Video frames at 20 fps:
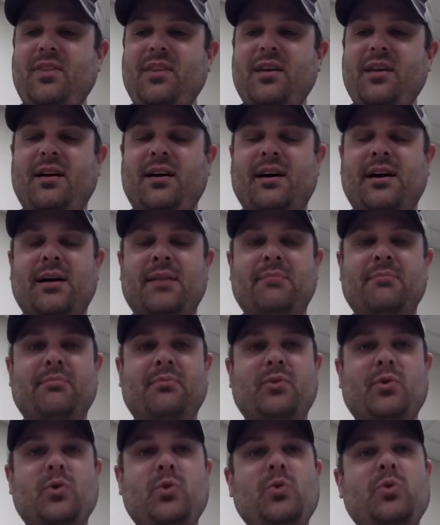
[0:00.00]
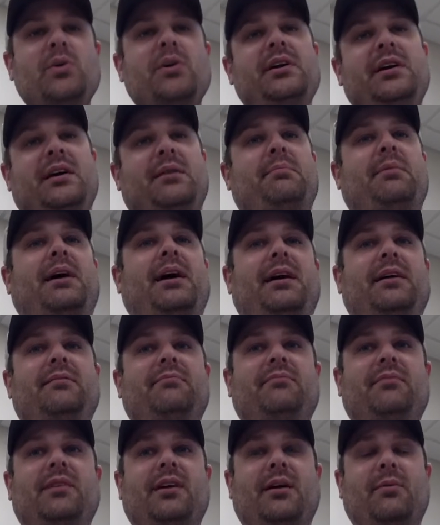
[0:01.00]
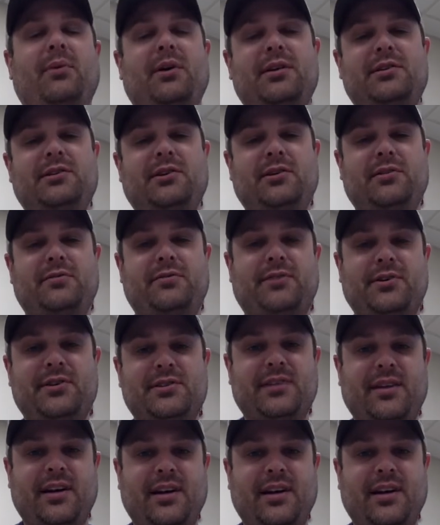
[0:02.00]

Um, who am I? I want to tell you first,